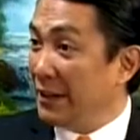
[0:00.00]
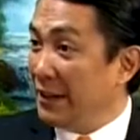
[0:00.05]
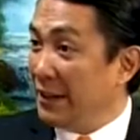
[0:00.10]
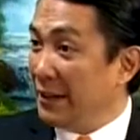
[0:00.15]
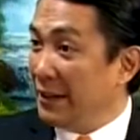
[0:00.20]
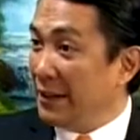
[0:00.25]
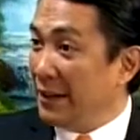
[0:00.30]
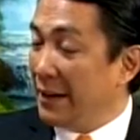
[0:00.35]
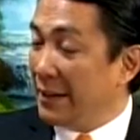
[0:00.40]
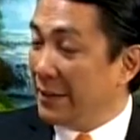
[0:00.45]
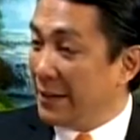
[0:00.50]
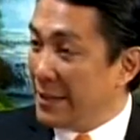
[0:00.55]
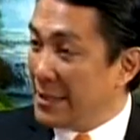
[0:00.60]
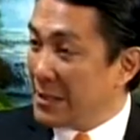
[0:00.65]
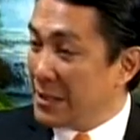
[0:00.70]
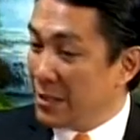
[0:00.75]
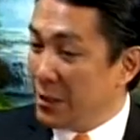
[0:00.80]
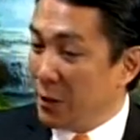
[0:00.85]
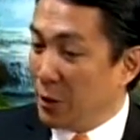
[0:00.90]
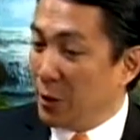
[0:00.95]
Right. At right.
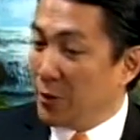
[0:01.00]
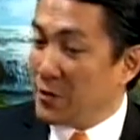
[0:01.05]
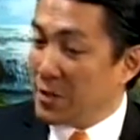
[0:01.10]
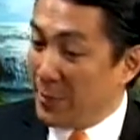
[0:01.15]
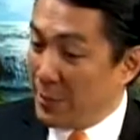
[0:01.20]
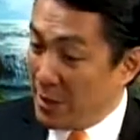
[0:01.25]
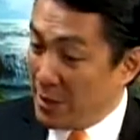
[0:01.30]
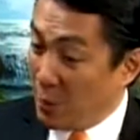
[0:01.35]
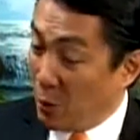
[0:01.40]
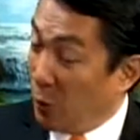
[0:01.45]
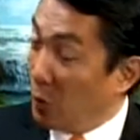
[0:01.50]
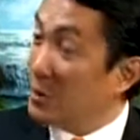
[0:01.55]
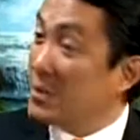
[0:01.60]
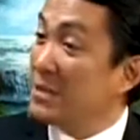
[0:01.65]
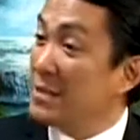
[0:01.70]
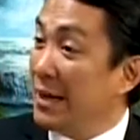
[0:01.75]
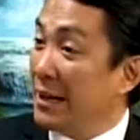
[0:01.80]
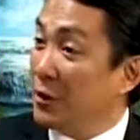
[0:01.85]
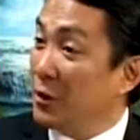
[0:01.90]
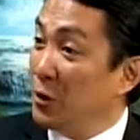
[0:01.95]
least, you know, if someone
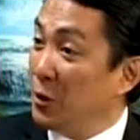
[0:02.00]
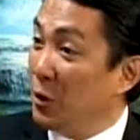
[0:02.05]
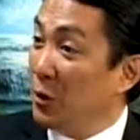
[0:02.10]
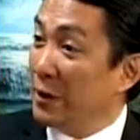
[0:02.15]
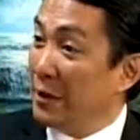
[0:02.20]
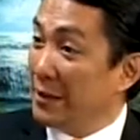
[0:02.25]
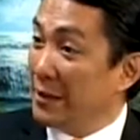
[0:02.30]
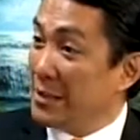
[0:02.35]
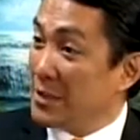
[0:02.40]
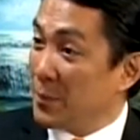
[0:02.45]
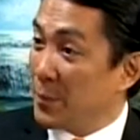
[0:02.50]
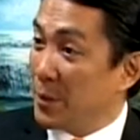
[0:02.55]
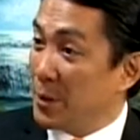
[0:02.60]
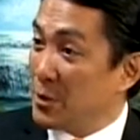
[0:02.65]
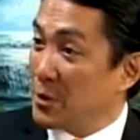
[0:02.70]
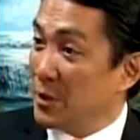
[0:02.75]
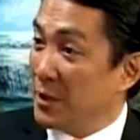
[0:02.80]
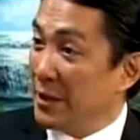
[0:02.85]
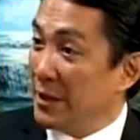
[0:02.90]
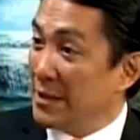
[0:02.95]
holds that, you know that this
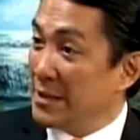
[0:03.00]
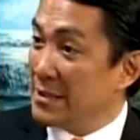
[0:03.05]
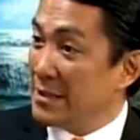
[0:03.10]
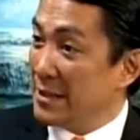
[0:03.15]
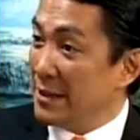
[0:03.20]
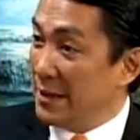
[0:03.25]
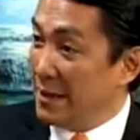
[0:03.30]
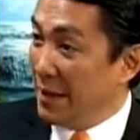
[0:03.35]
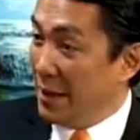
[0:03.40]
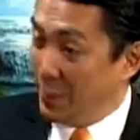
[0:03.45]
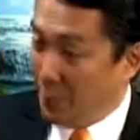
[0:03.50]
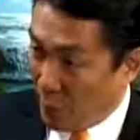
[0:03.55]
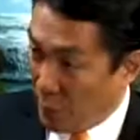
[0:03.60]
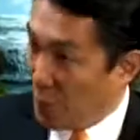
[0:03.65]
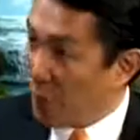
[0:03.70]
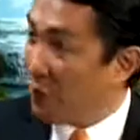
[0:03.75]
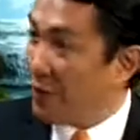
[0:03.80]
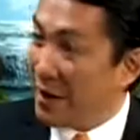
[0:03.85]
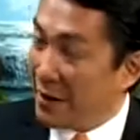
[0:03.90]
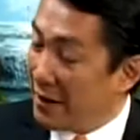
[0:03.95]
person is really a
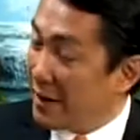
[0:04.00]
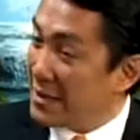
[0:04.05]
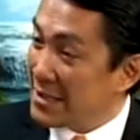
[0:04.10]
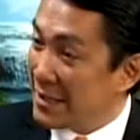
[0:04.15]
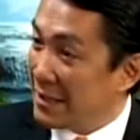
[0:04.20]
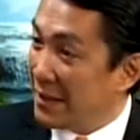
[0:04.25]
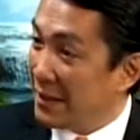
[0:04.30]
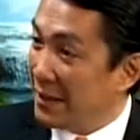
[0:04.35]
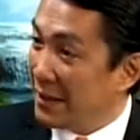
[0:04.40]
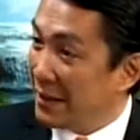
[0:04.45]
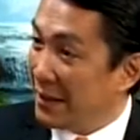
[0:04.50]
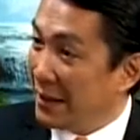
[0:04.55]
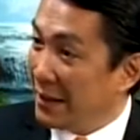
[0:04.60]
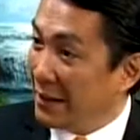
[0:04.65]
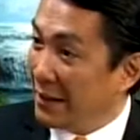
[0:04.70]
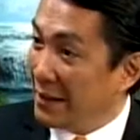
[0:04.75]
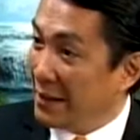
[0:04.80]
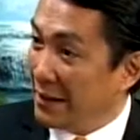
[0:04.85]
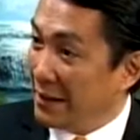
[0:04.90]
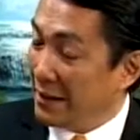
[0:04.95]
bona fide resident
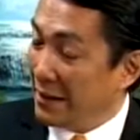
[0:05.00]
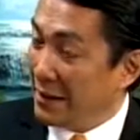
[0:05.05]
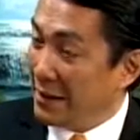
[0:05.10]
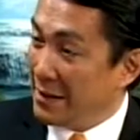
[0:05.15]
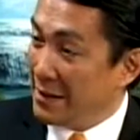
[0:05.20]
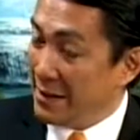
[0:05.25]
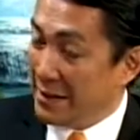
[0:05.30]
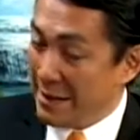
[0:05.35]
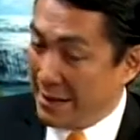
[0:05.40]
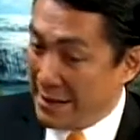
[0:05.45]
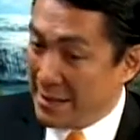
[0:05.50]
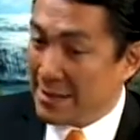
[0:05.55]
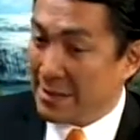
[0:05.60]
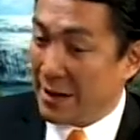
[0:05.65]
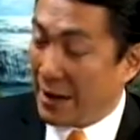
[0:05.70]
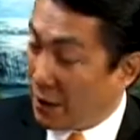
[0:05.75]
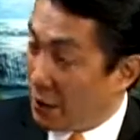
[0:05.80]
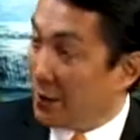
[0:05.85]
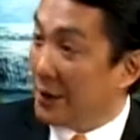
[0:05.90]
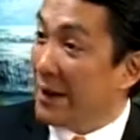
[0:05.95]
and right. he, he, he is
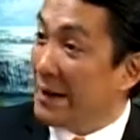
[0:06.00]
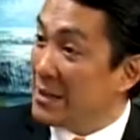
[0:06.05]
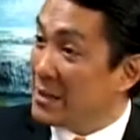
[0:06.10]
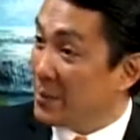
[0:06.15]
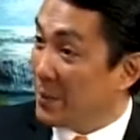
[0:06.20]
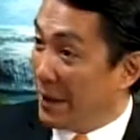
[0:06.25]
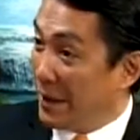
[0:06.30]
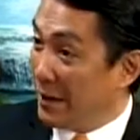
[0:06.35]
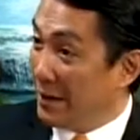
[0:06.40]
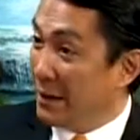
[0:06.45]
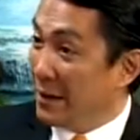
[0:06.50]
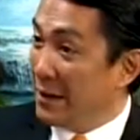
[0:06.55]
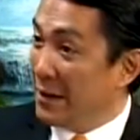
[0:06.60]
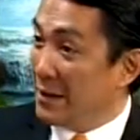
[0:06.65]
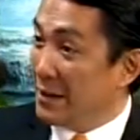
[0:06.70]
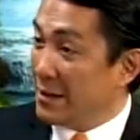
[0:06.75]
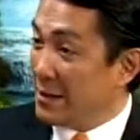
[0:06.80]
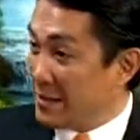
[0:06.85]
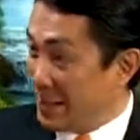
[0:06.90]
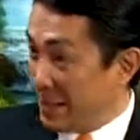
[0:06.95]
recognized by
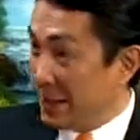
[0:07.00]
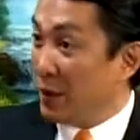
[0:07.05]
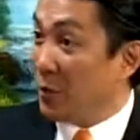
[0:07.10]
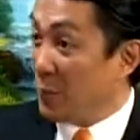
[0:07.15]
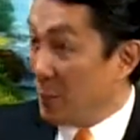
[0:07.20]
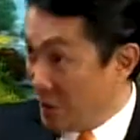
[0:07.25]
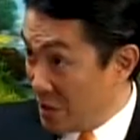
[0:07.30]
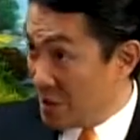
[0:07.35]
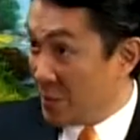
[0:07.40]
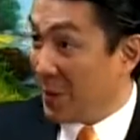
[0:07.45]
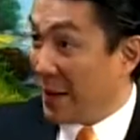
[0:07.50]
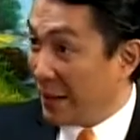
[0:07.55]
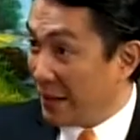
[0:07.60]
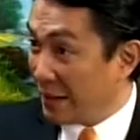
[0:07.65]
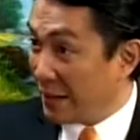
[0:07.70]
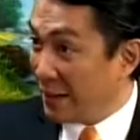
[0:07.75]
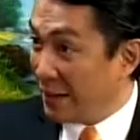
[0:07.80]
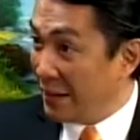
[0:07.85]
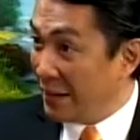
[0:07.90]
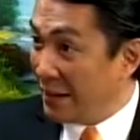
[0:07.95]
the city or
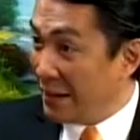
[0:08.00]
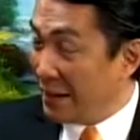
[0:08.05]
municipality.